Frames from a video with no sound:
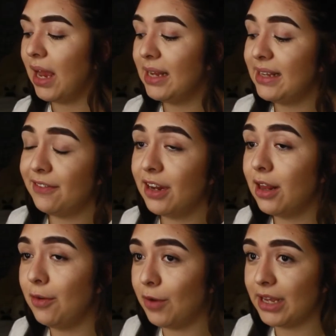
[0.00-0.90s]
I
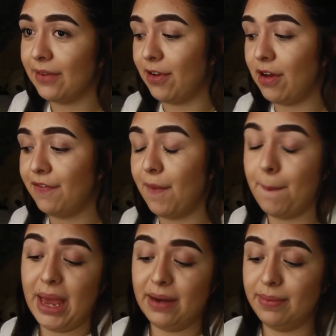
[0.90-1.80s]
definitely want to give off
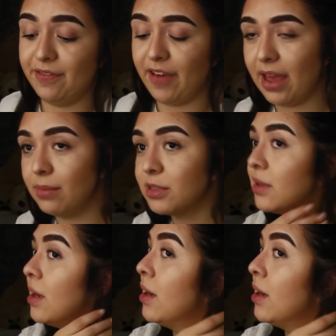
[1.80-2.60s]
bad vibes.